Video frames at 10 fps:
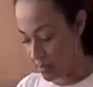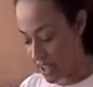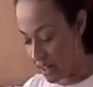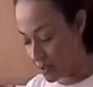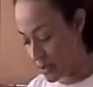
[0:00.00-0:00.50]

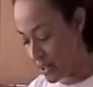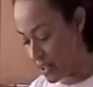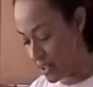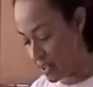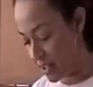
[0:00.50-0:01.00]

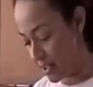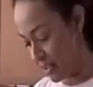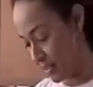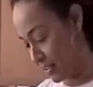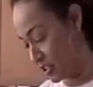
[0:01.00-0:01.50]
coloring,
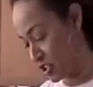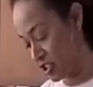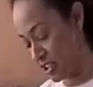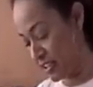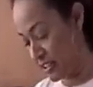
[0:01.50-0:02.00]
and it's
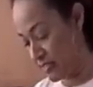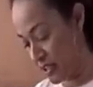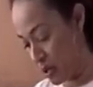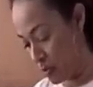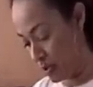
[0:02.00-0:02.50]
just going to give
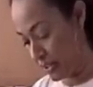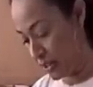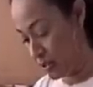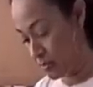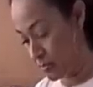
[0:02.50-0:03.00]
it a really
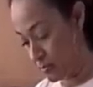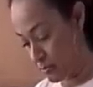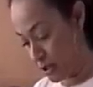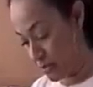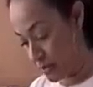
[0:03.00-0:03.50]

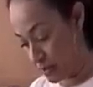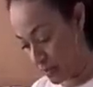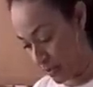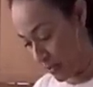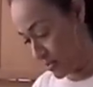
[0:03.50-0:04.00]
beautiful
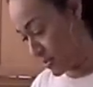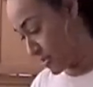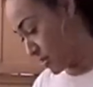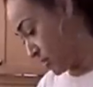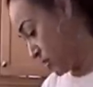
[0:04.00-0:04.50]
appearance.